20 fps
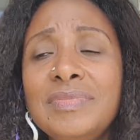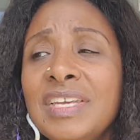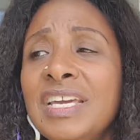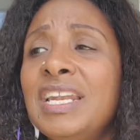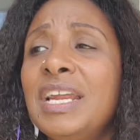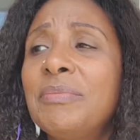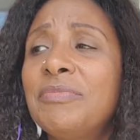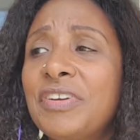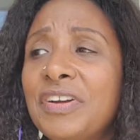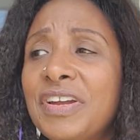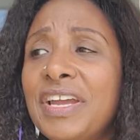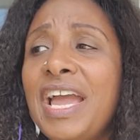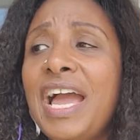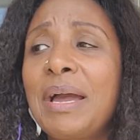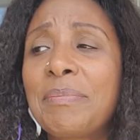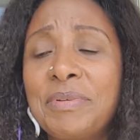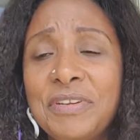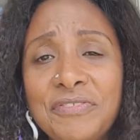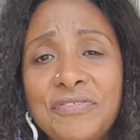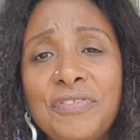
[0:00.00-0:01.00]
And I'm very
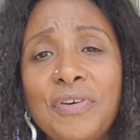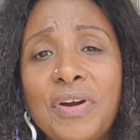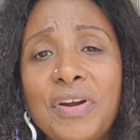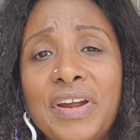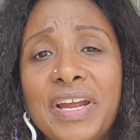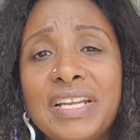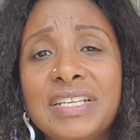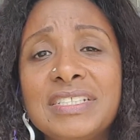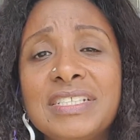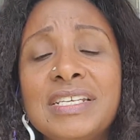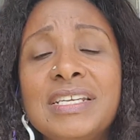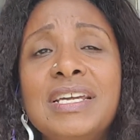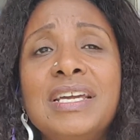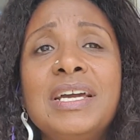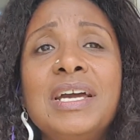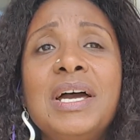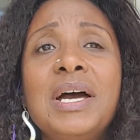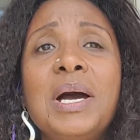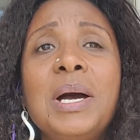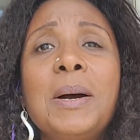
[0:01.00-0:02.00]
happy for it.
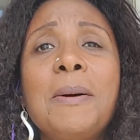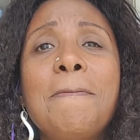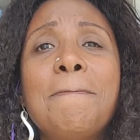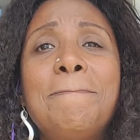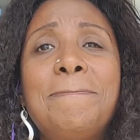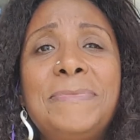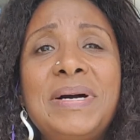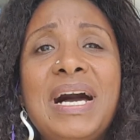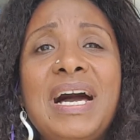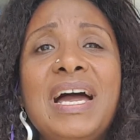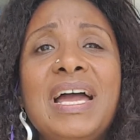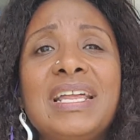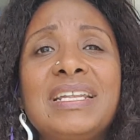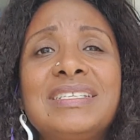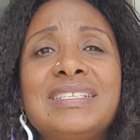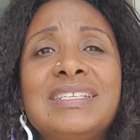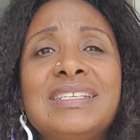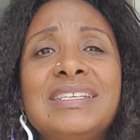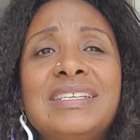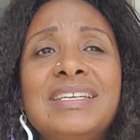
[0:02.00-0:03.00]

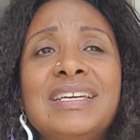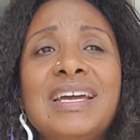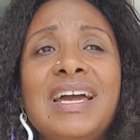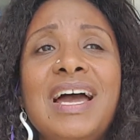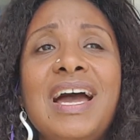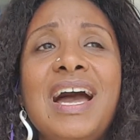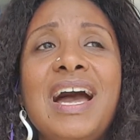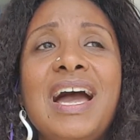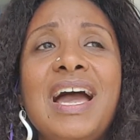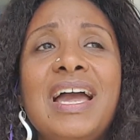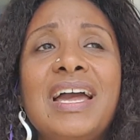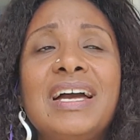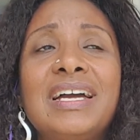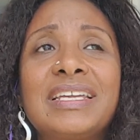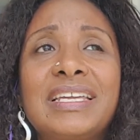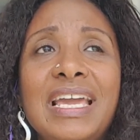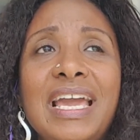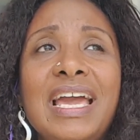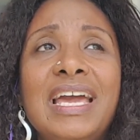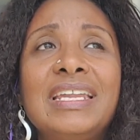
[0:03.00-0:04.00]
But I
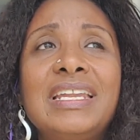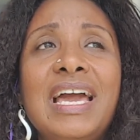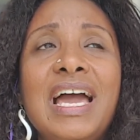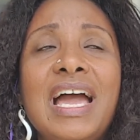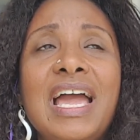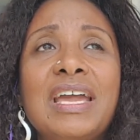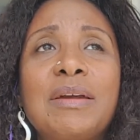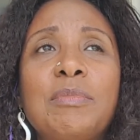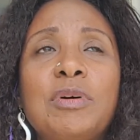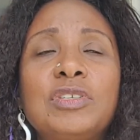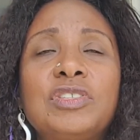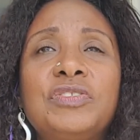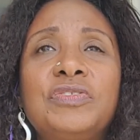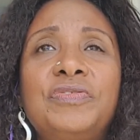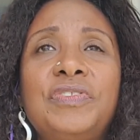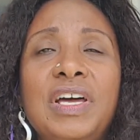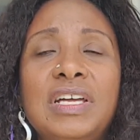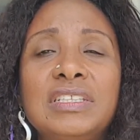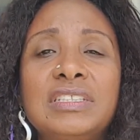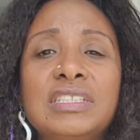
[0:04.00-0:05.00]

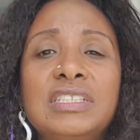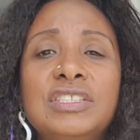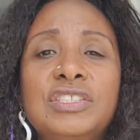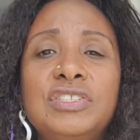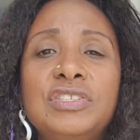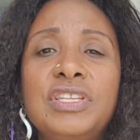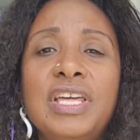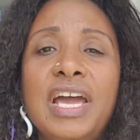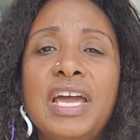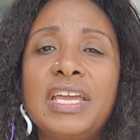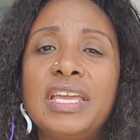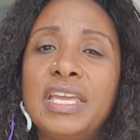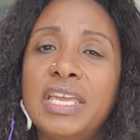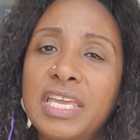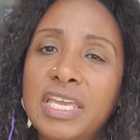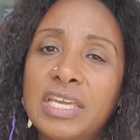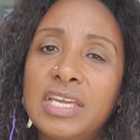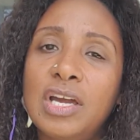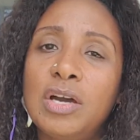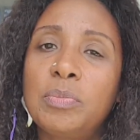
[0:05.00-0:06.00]
almost felt into that
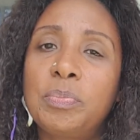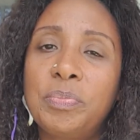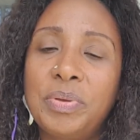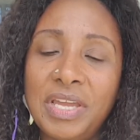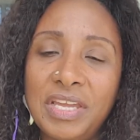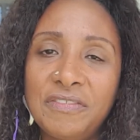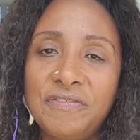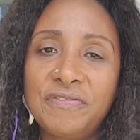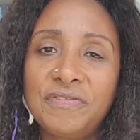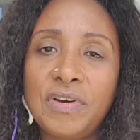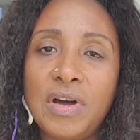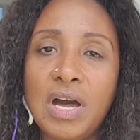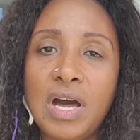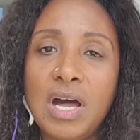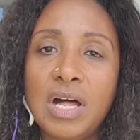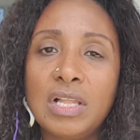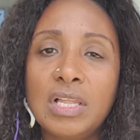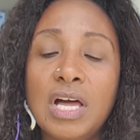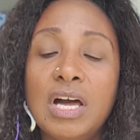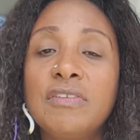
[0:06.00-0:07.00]
ego
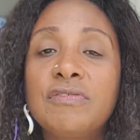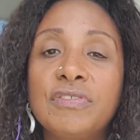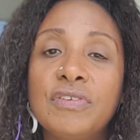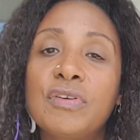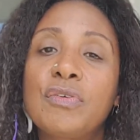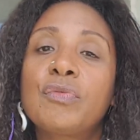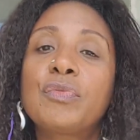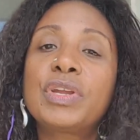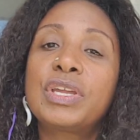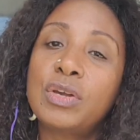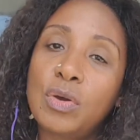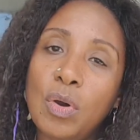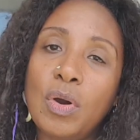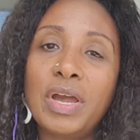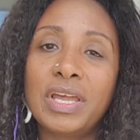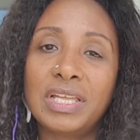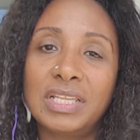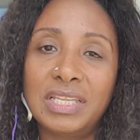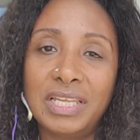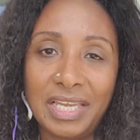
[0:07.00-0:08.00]
pitfall of
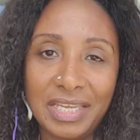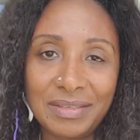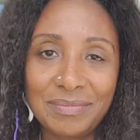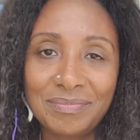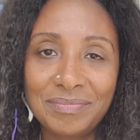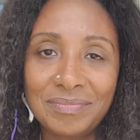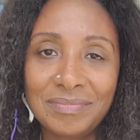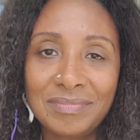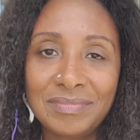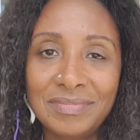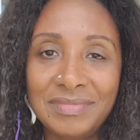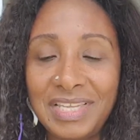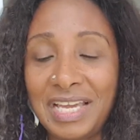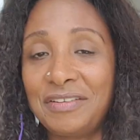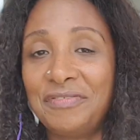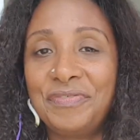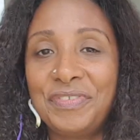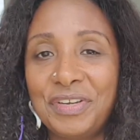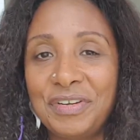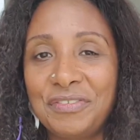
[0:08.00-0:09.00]
recoiling.
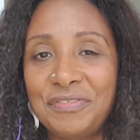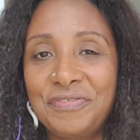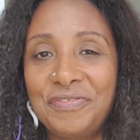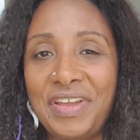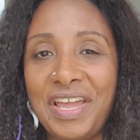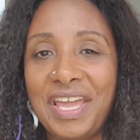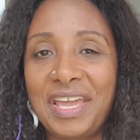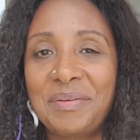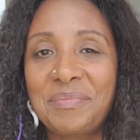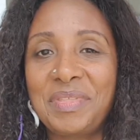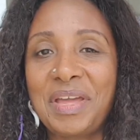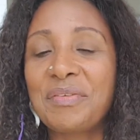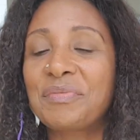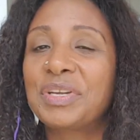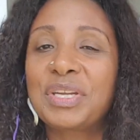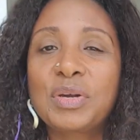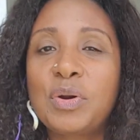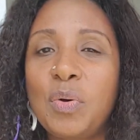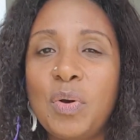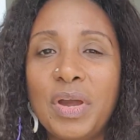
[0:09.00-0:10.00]
That fear of fame, that
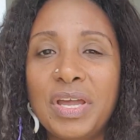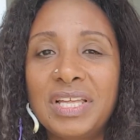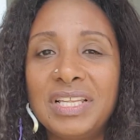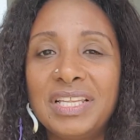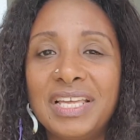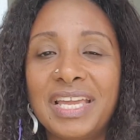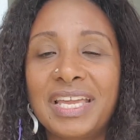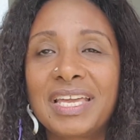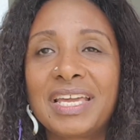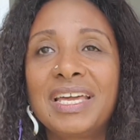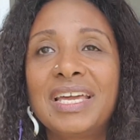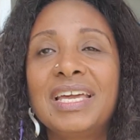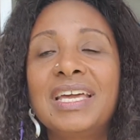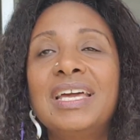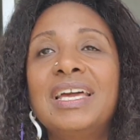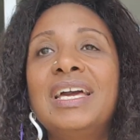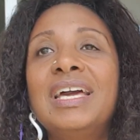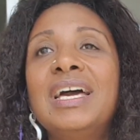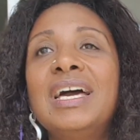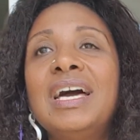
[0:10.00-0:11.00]
recoiling.
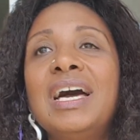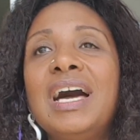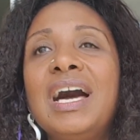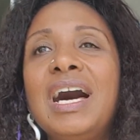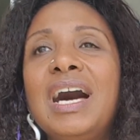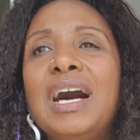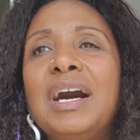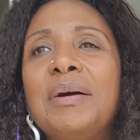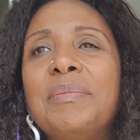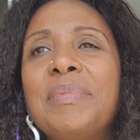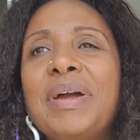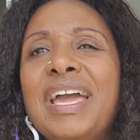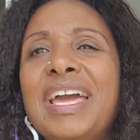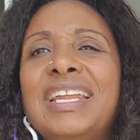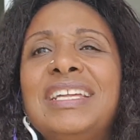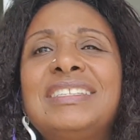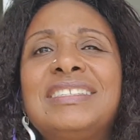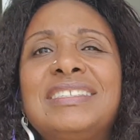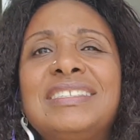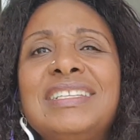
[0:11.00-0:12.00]
And
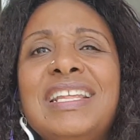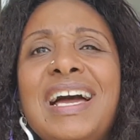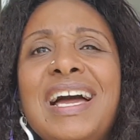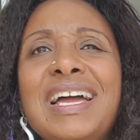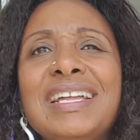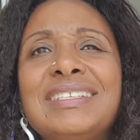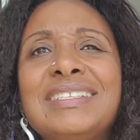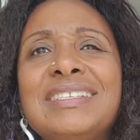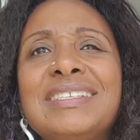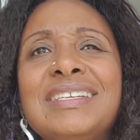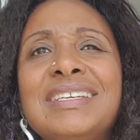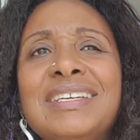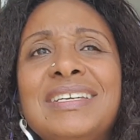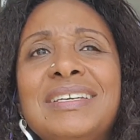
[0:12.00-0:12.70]
it's not